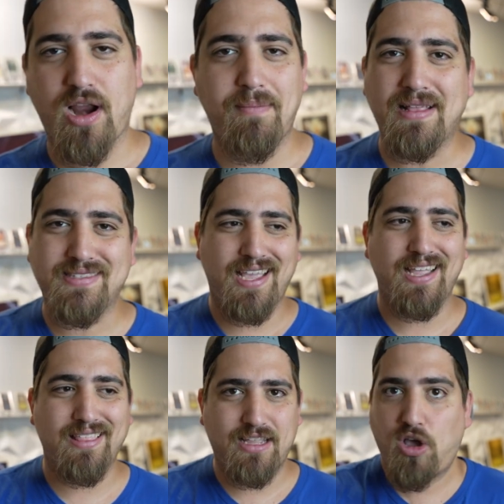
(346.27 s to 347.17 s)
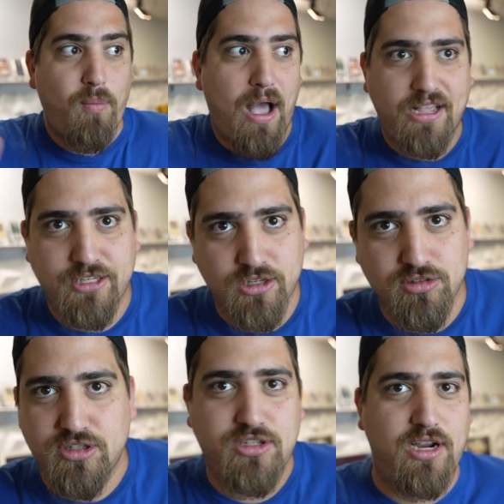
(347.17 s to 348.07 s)
I'm not saying like go buy
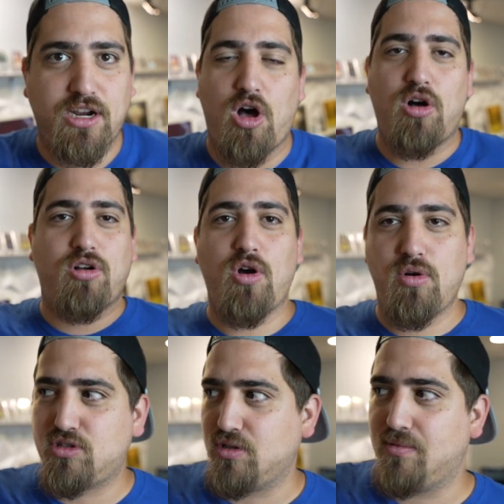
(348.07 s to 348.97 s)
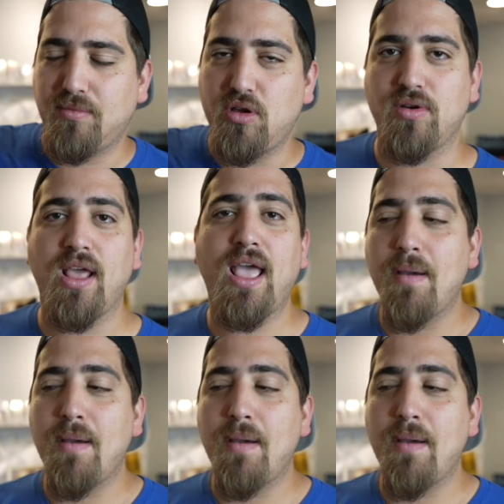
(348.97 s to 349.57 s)
singles, it's going to all go to the moon,